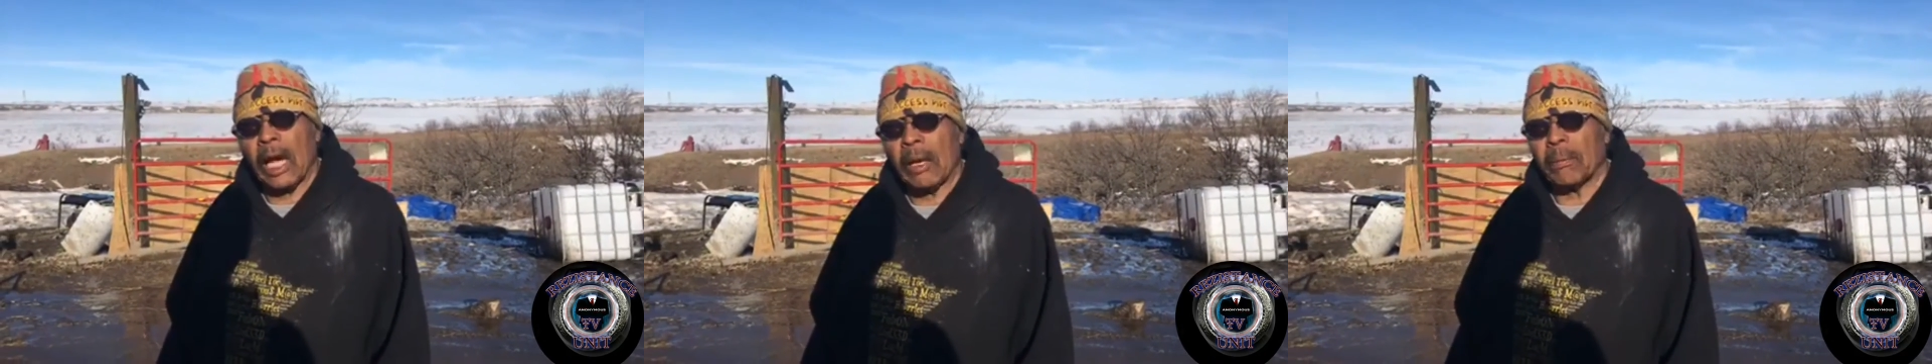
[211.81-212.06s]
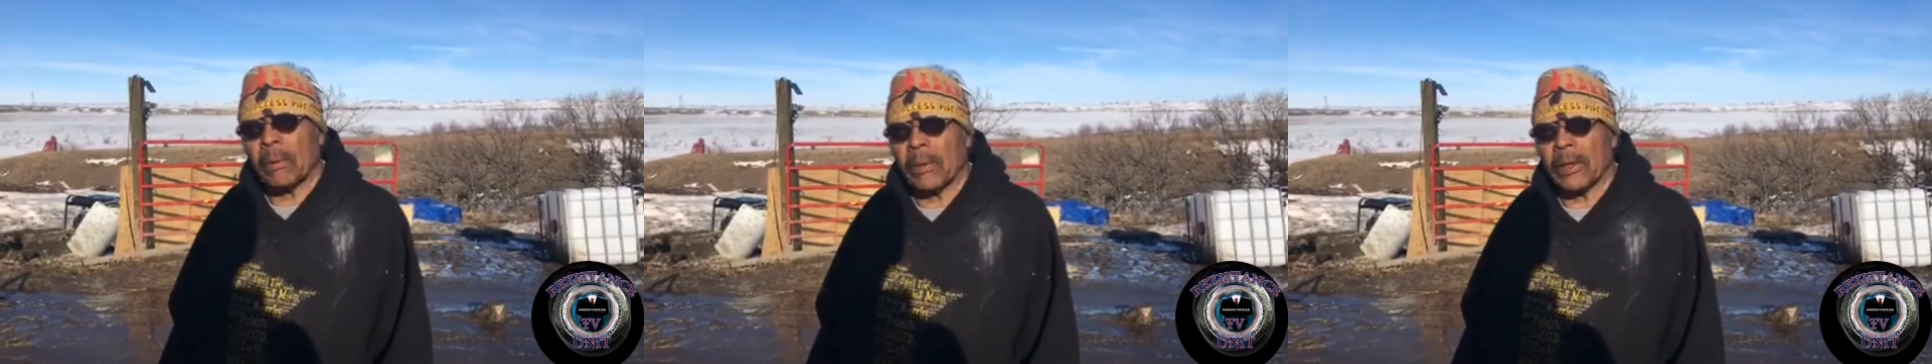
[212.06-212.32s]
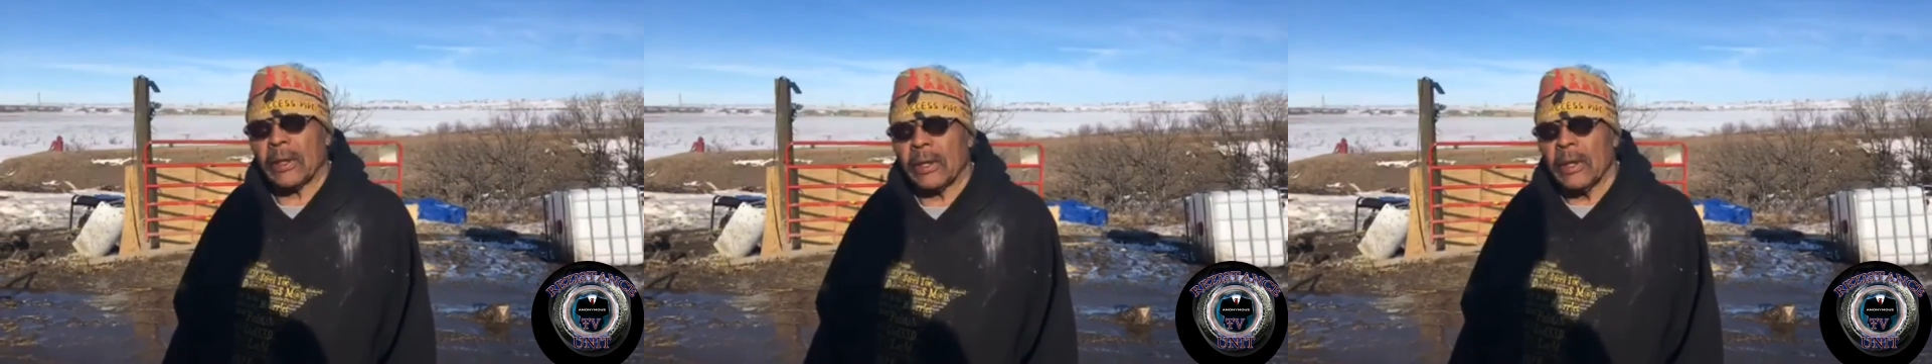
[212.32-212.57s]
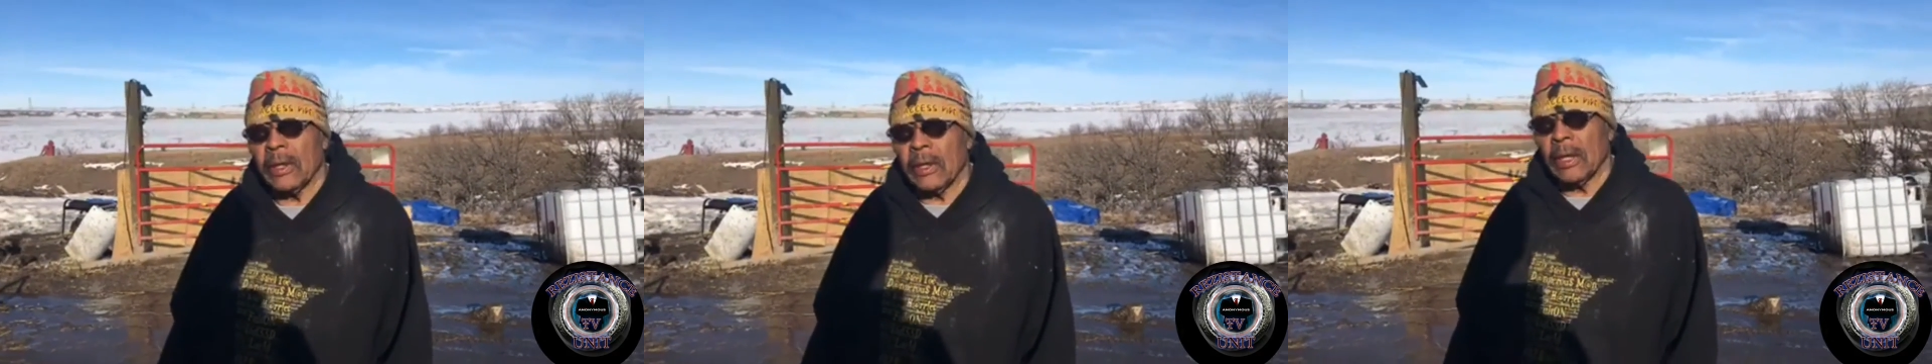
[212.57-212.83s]
that point.
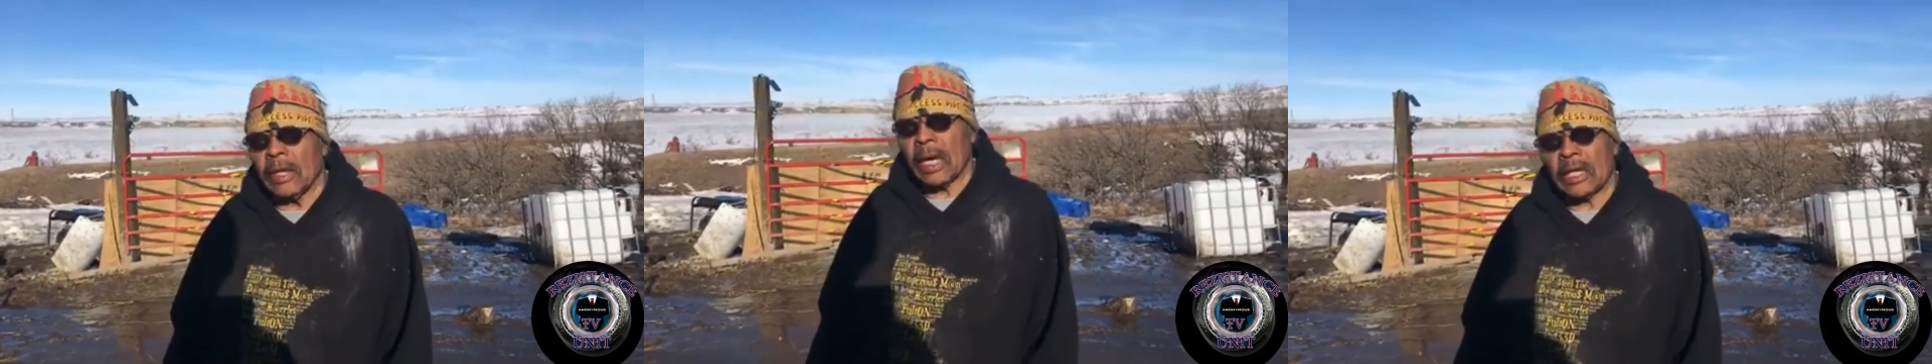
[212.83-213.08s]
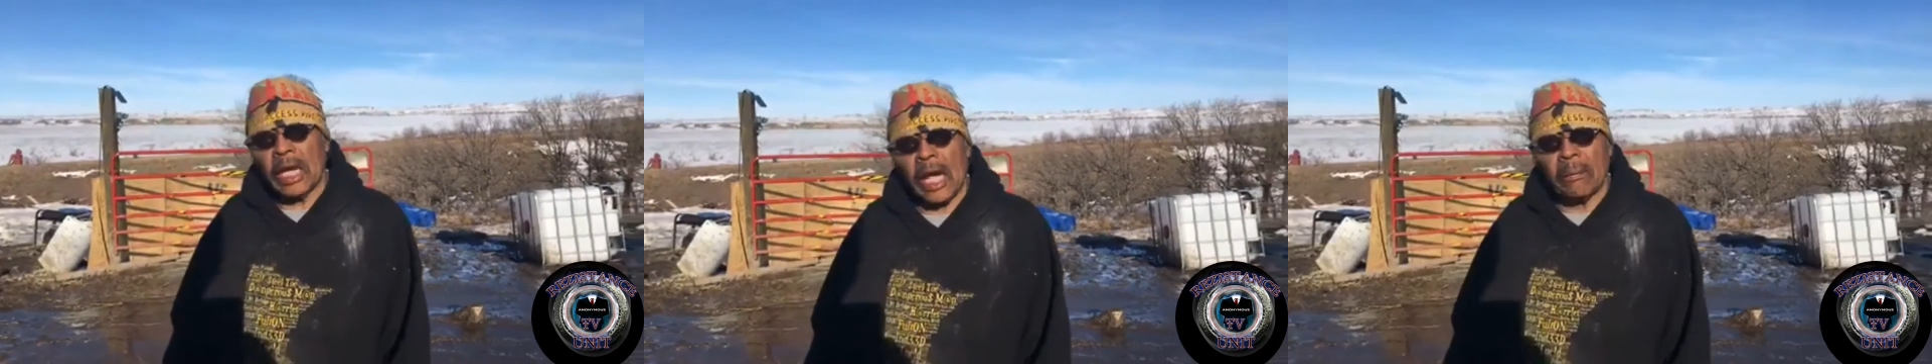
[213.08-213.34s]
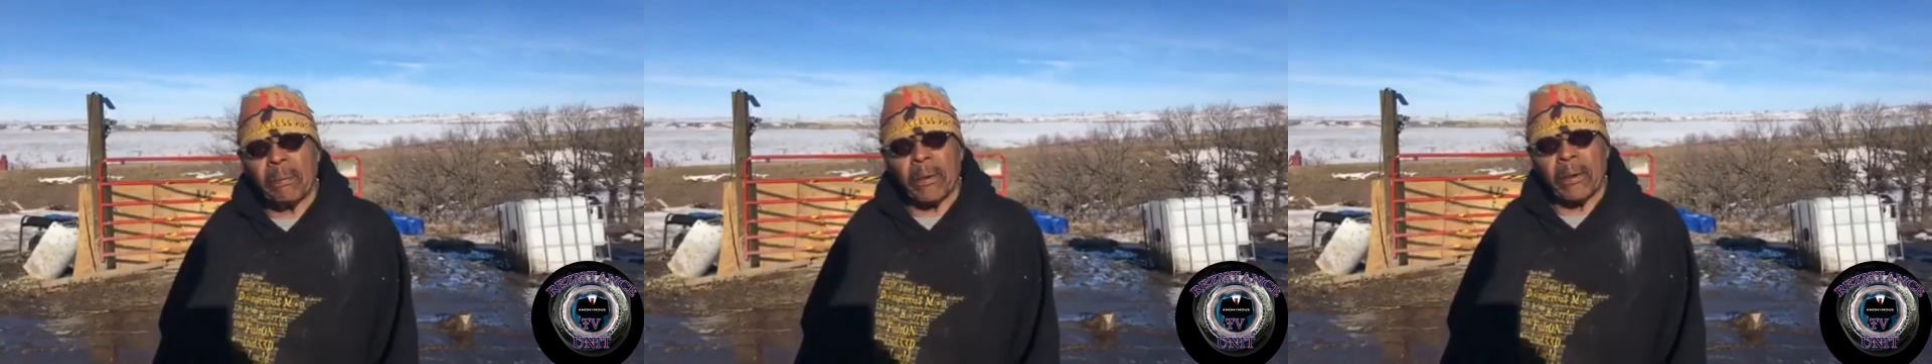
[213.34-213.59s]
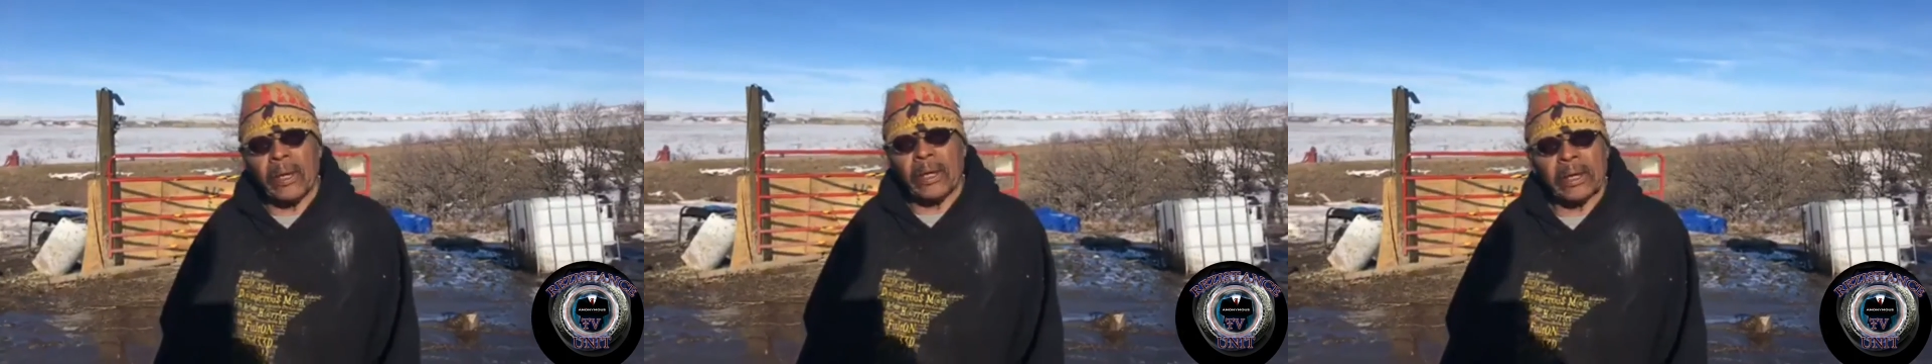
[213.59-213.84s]
And at that
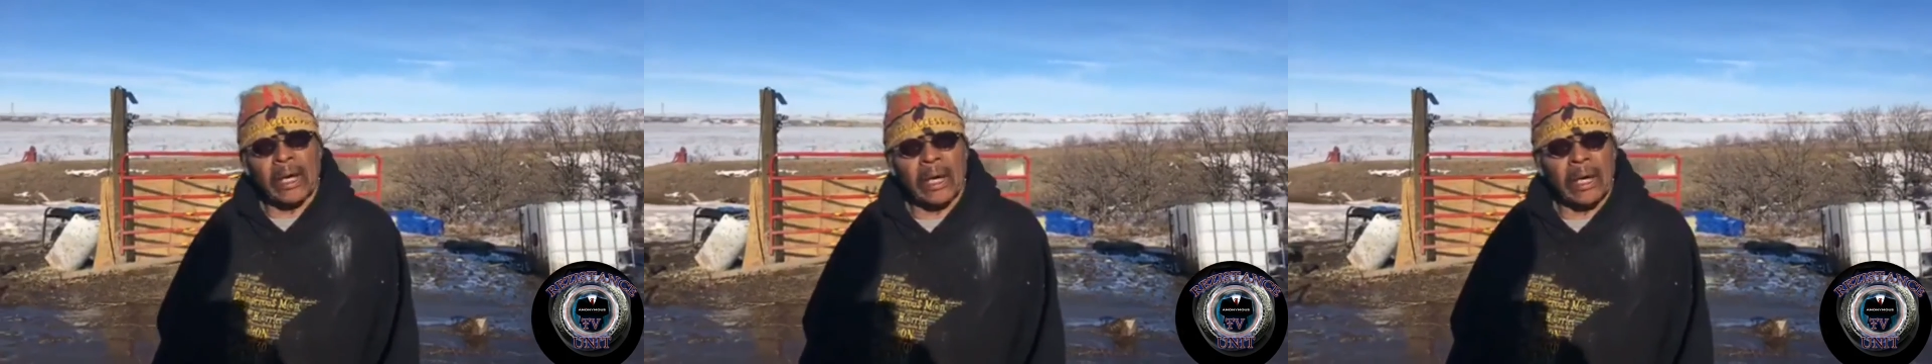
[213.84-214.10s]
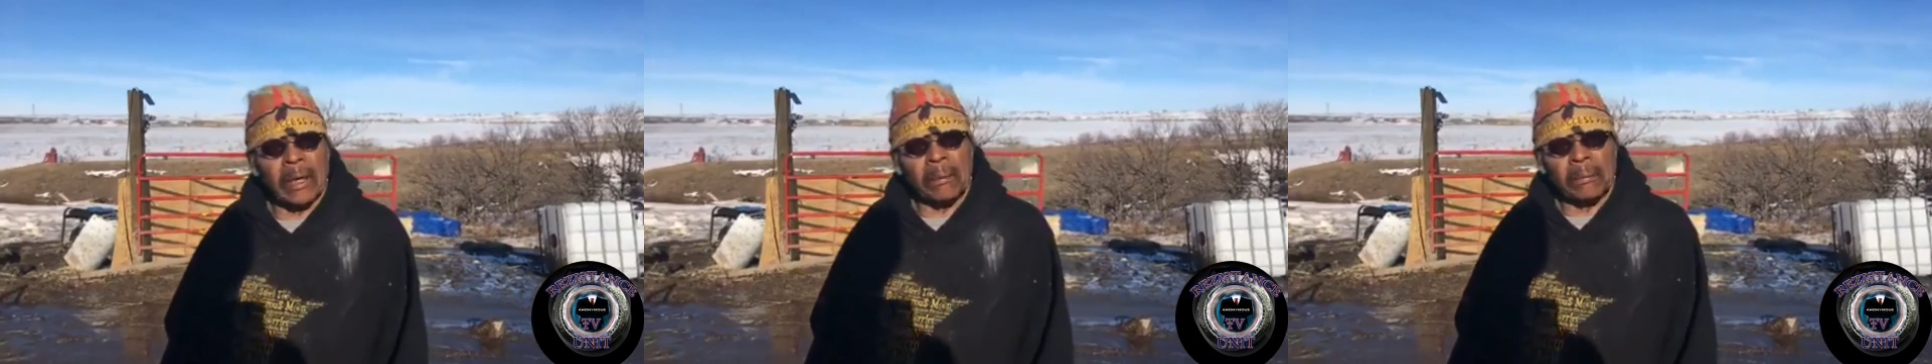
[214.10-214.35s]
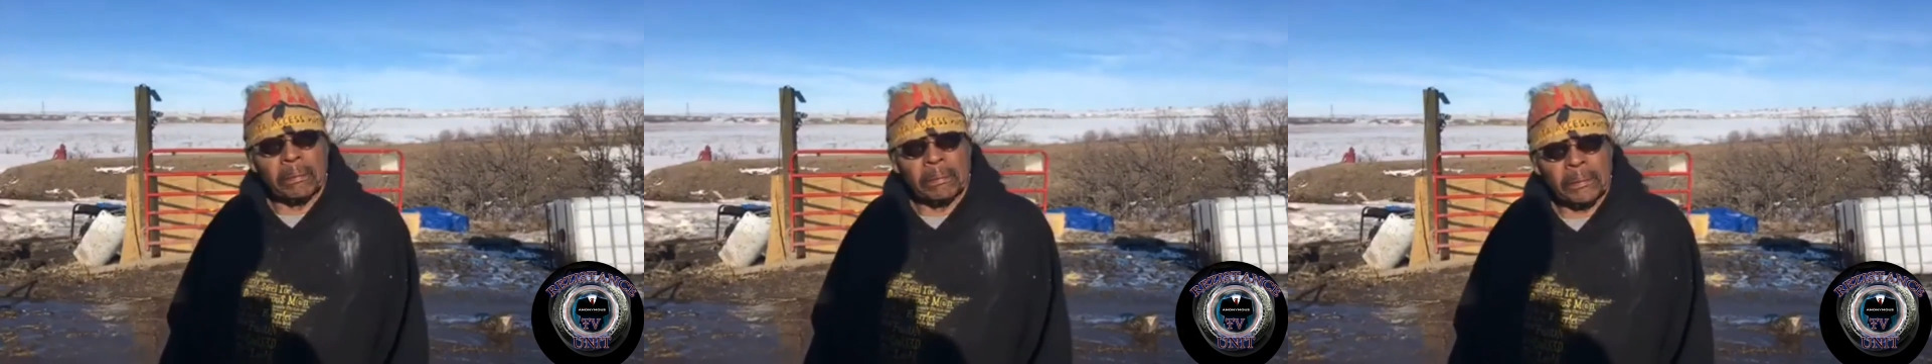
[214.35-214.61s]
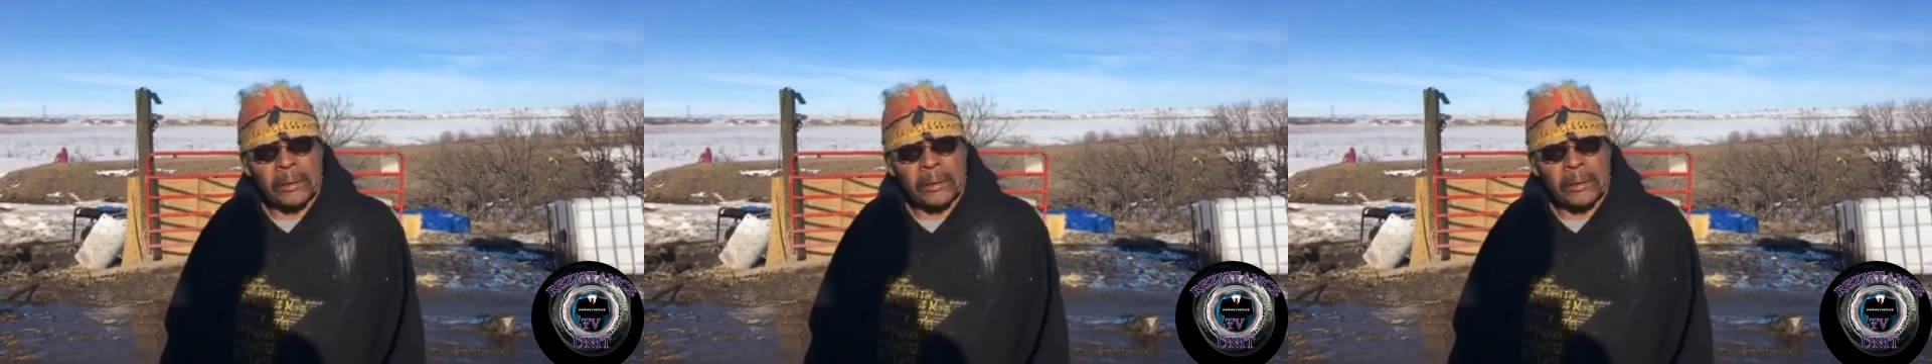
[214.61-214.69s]
point, um,